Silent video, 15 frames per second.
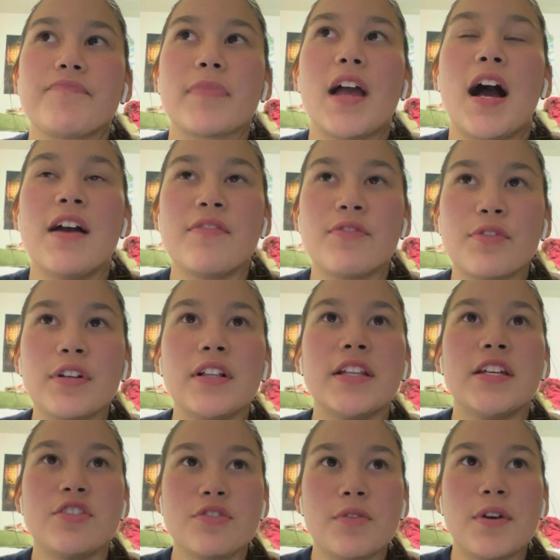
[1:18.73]
I've really
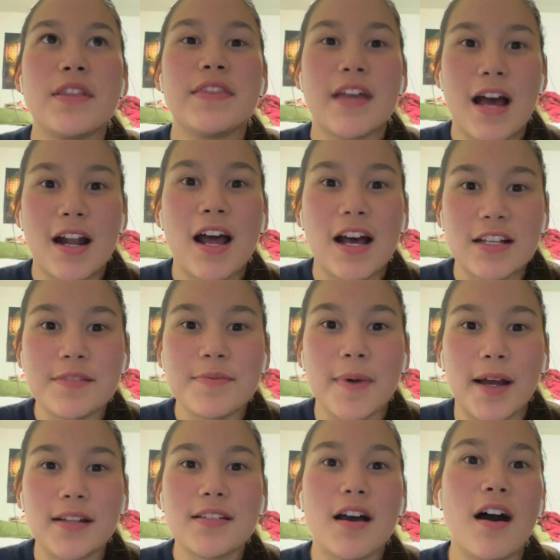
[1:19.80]
enjoyed that
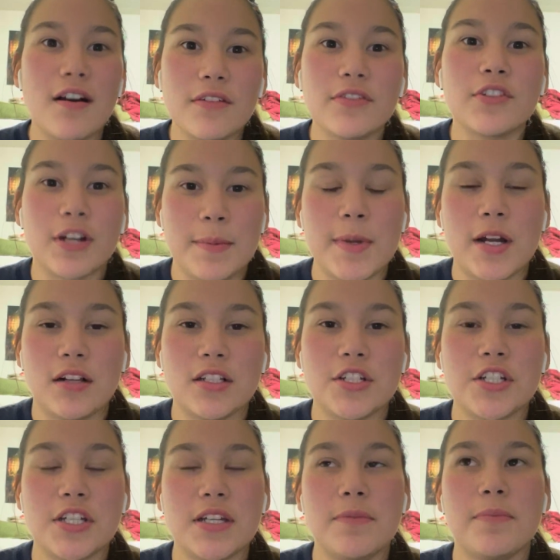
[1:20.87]
aspect of
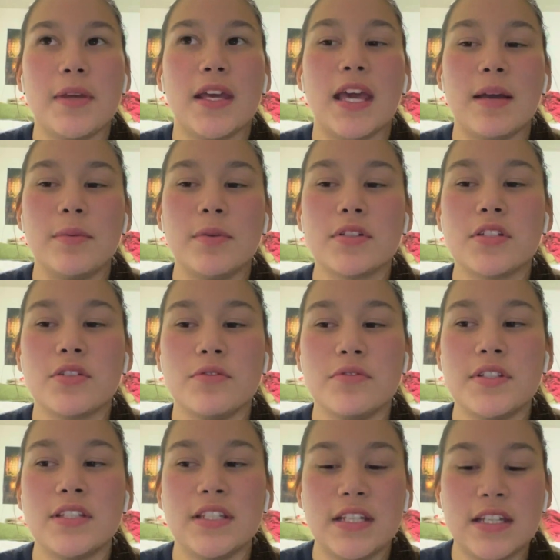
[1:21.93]
criminology and being able to
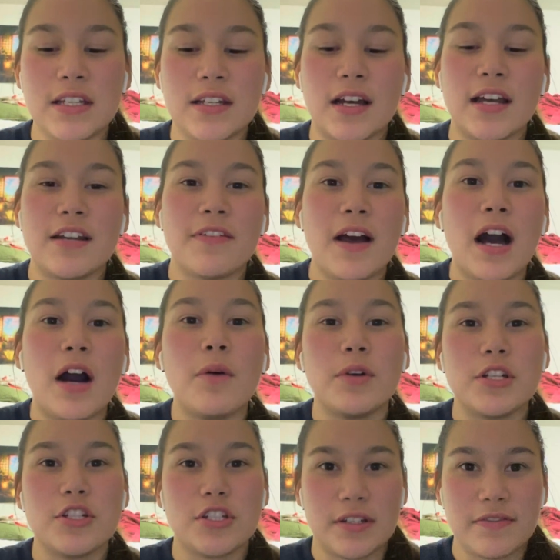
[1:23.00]
see kind of how it
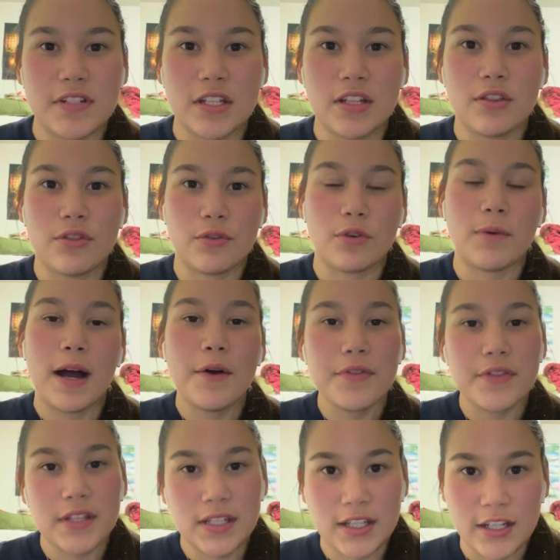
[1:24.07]
shifted
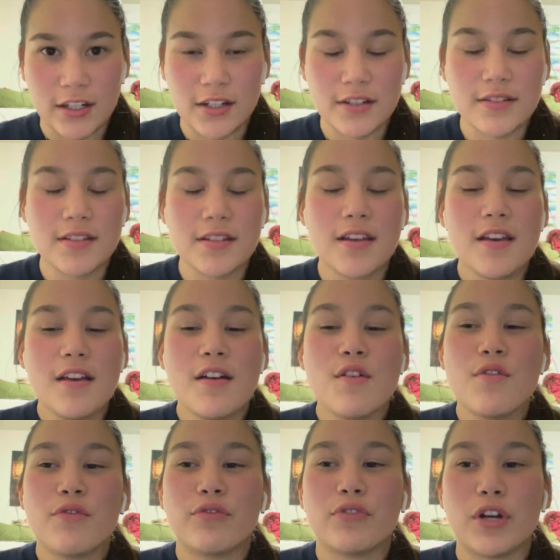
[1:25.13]
throughout the years,
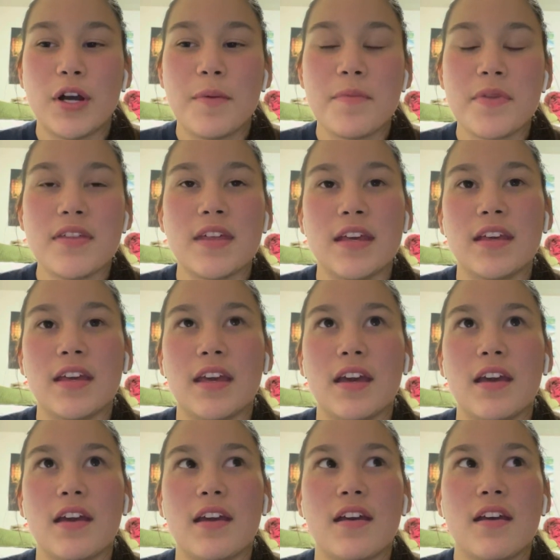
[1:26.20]
from
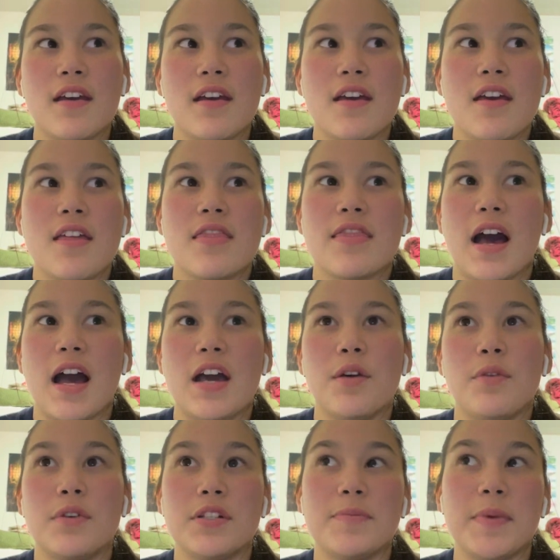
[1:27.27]
thinking that it
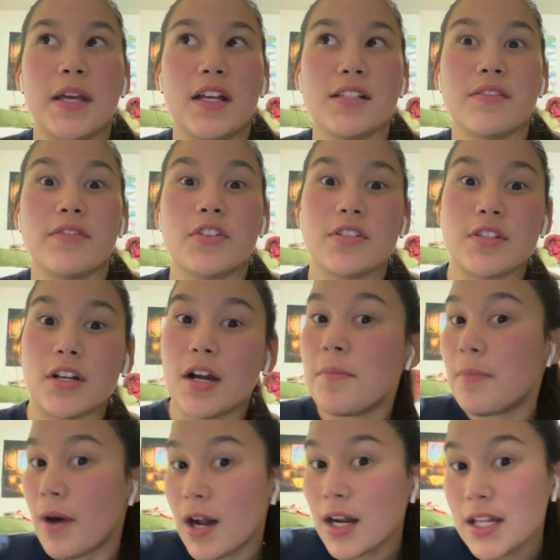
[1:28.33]
was because of a certain
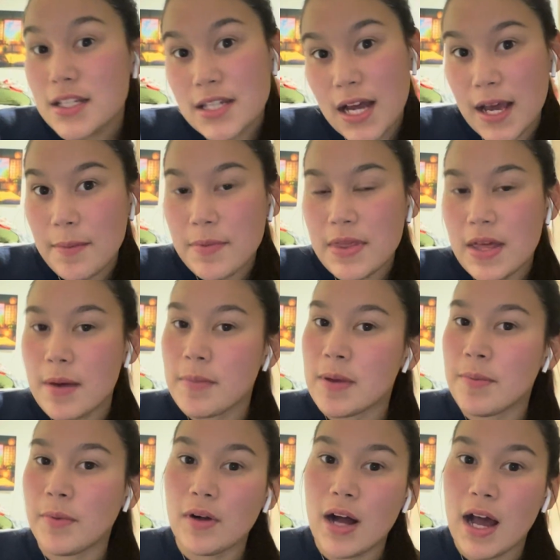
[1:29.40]
body type that
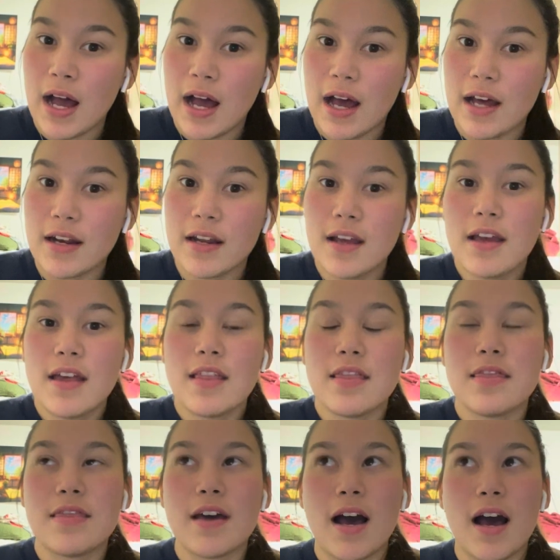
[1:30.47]
people had
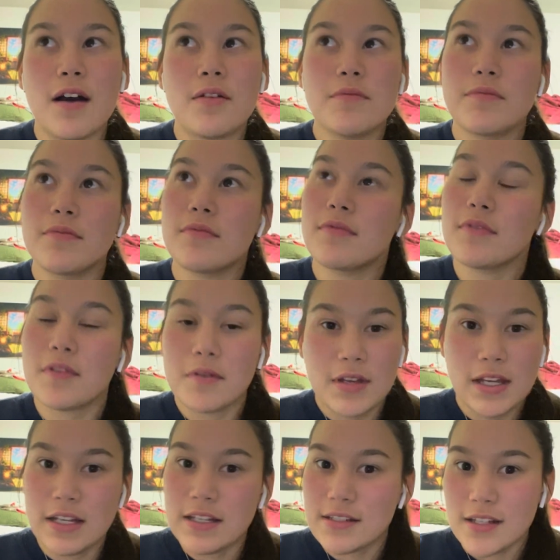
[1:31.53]
that
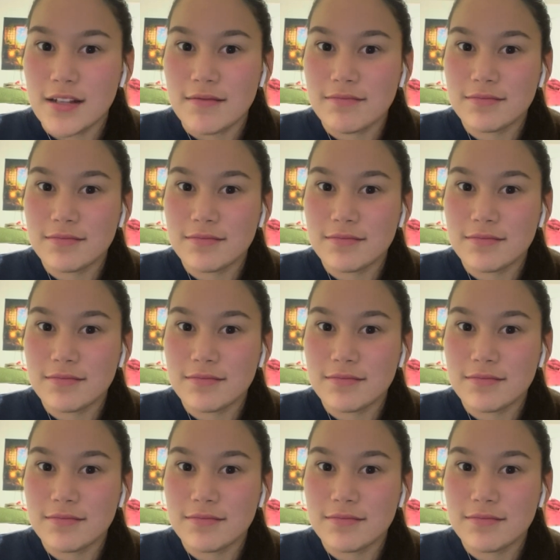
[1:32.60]
isn't